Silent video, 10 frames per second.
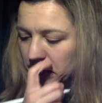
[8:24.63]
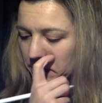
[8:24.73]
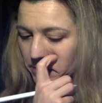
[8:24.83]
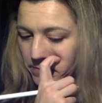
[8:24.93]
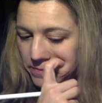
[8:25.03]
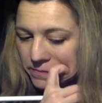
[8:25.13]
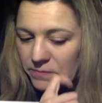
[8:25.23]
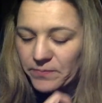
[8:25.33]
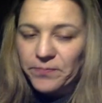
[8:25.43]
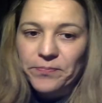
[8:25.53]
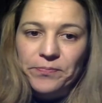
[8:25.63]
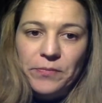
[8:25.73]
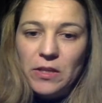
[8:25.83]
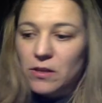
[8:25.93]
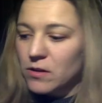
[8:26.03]

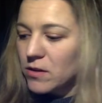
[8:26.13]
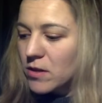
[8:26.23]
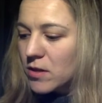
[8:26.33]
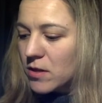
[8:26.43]
[no speech]